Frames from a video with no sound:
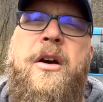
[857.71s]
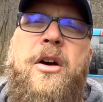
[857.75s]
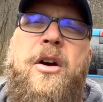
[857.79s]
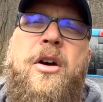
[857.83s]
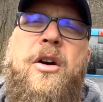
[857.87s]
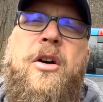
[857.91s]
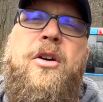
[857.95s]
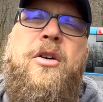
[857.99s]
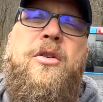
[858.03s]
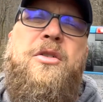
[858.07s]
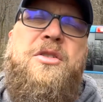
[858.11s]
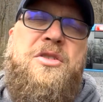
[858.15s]

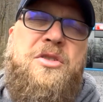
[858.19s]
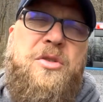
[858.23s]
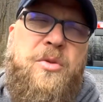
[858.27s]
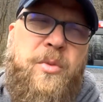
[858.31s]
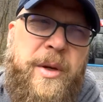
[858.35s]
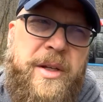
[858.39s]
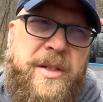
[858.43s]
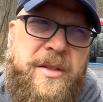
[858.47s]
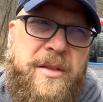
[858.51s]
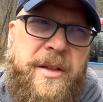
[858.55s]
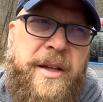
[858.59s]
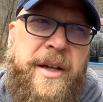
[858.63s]
Oh, it's 2
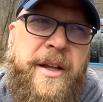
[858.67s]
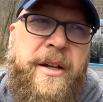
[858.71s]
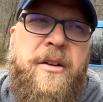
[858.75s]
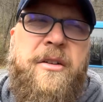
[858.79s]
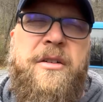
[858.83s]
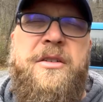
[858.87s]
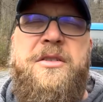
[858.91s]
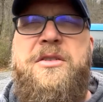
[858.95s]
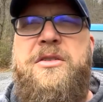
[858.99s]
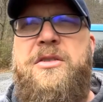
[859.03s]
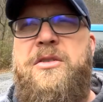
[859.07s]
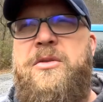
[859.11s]
weeks
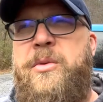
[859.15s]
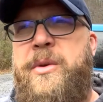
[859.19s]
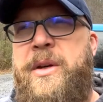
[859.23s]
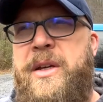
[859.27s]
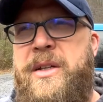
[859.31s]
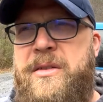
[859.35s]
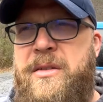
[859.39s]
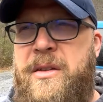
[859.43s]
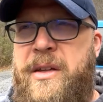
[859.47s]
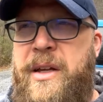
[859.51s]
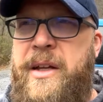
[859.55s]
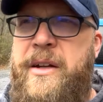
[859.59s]
later. It's 2
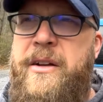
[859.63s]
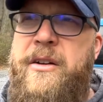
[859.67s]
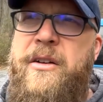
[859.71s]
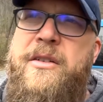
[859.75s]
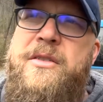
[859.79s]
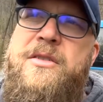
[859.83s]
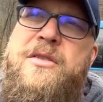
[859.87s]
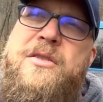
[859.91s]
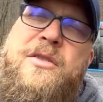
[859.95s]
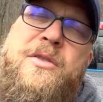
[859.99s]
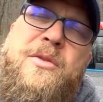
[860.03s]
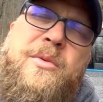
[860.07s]
weeks later.
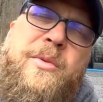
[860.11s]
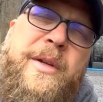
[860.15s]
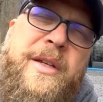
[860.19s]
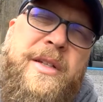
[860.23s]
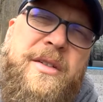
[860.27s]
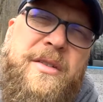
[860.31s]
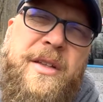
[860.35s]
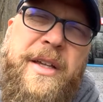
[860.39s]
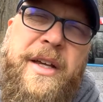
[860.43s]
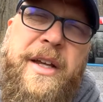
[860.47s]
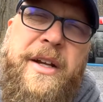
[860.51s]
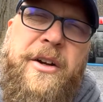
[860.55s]
It's 2
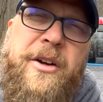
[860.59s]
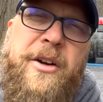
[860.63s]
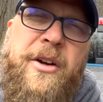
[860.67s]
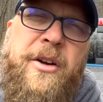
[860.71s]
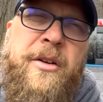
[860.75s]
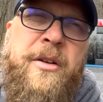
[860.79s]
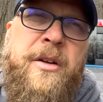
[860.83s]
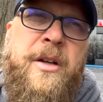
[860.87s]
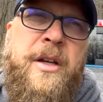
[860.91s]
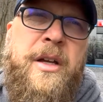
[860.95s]
weeks later.